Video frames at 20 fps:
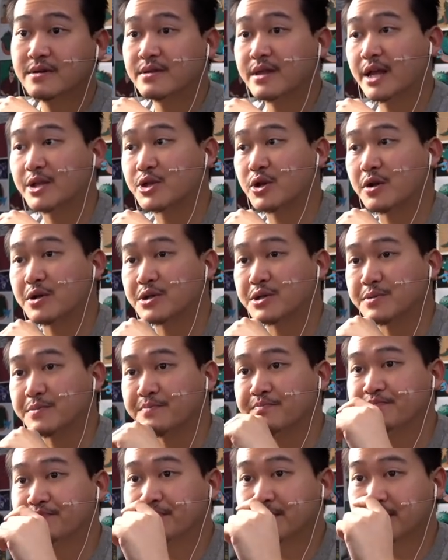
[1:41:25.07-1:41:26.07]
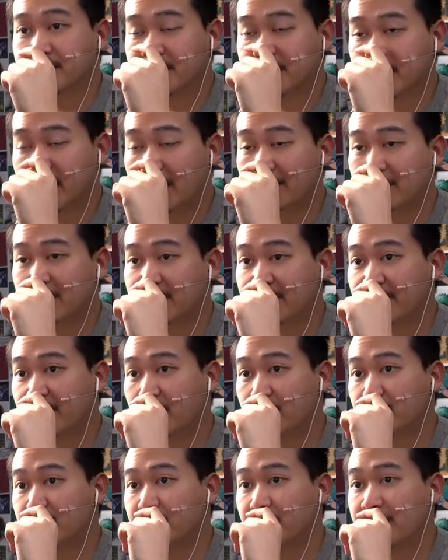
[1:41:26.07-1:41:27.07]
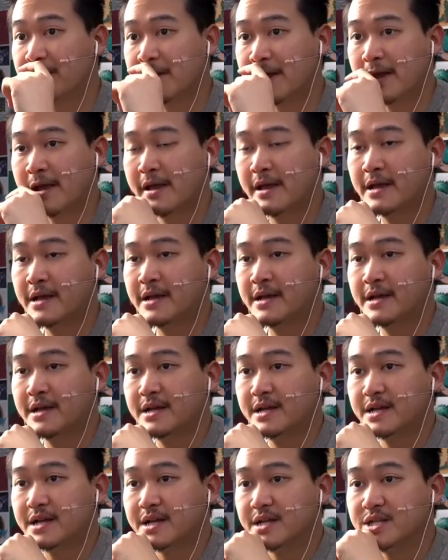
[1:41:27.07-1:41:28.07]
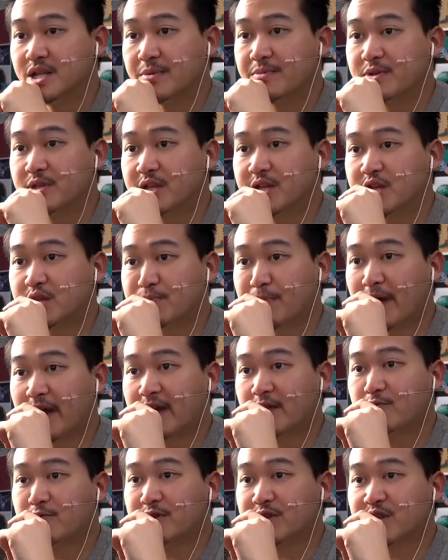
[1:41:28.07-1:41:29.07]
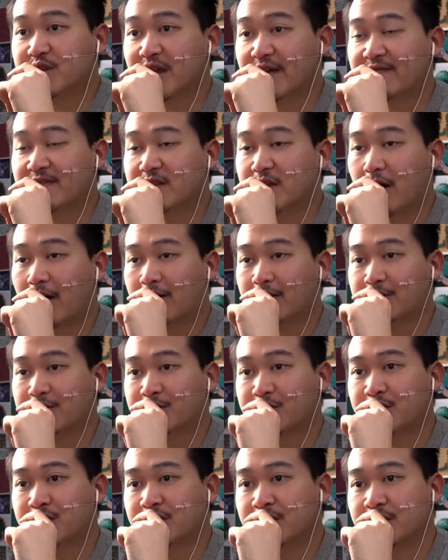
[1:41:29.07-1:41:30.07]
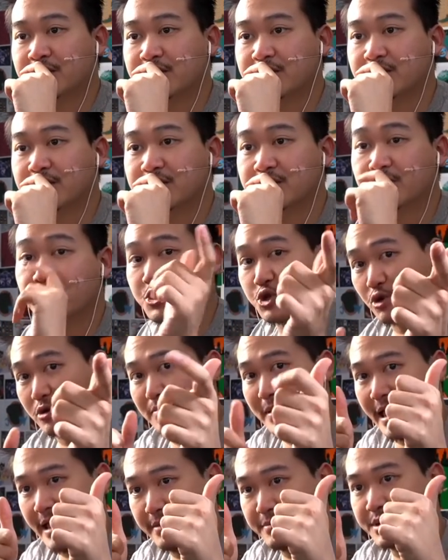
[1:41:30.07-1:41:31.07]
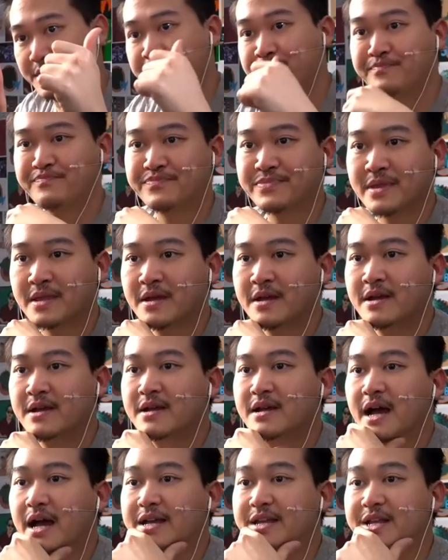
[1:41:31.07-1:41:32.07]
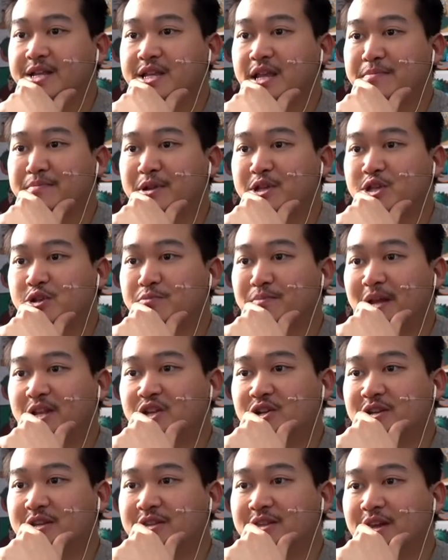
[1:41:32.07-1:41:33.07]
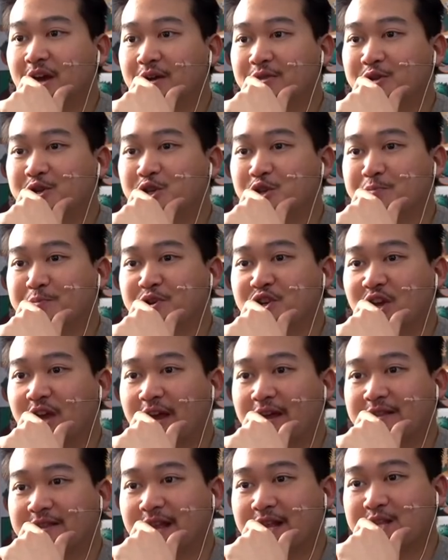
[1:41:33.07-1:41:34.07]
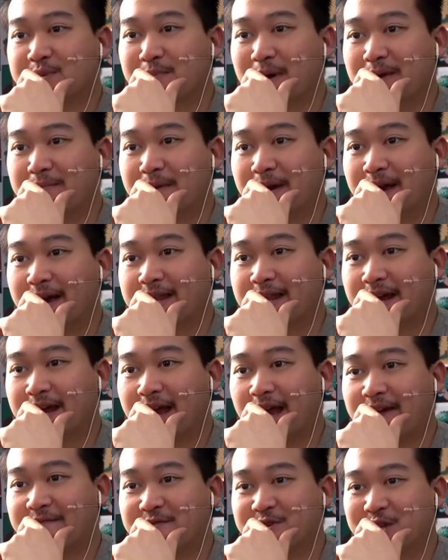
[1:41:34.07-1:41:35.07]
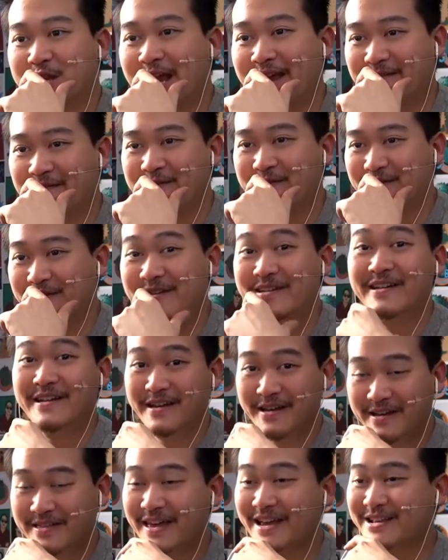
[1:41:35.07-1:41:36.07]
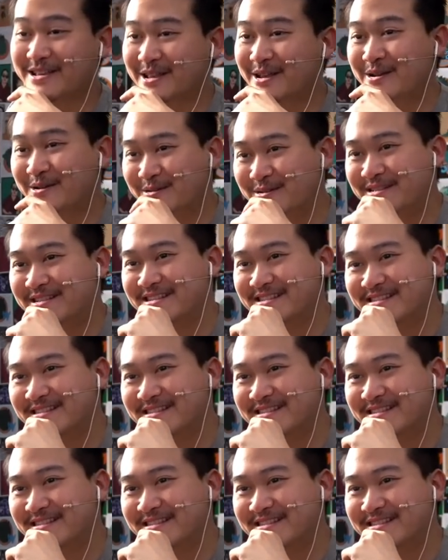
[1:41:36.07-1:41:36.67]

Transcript: That's awesome. I'm looking forward to it. WD Spade with $7 through Streamlabs. I guess I missed you mentioning the other super chat. That's my bad. Have a seven. Thanks, dude.